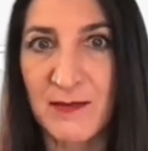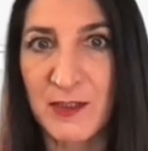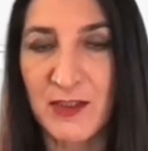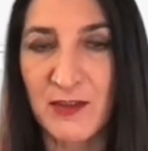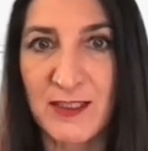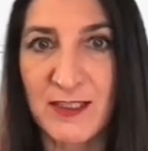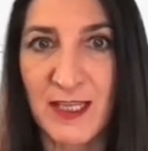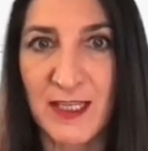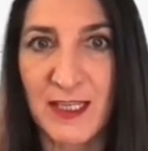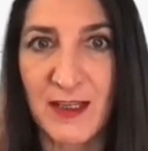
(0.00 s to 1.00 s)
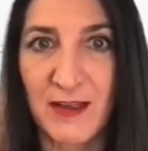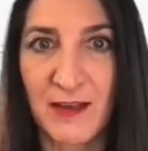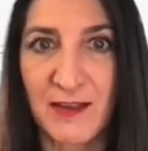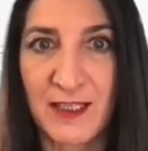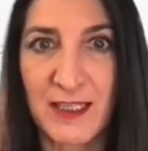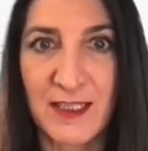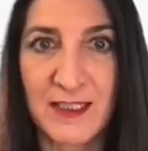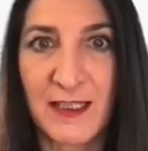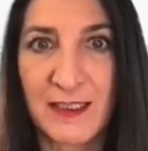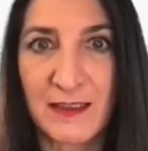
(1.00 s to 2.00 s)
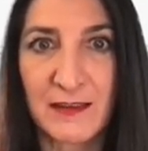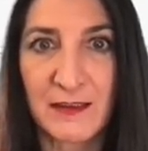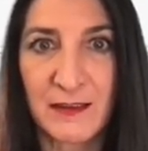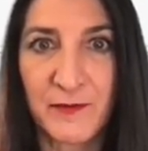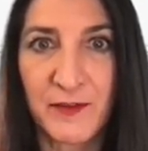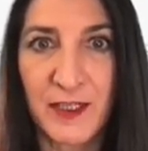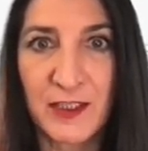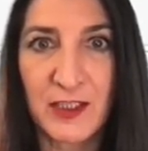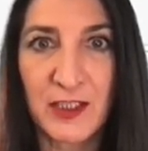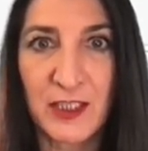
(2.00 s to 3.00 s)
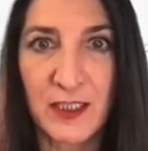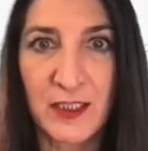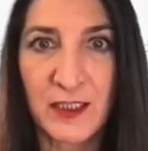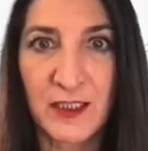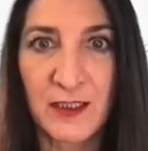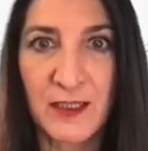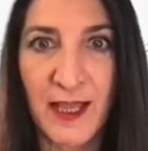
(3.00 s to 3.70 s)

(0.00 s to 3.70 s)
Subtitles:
I'm just going to say here, this little function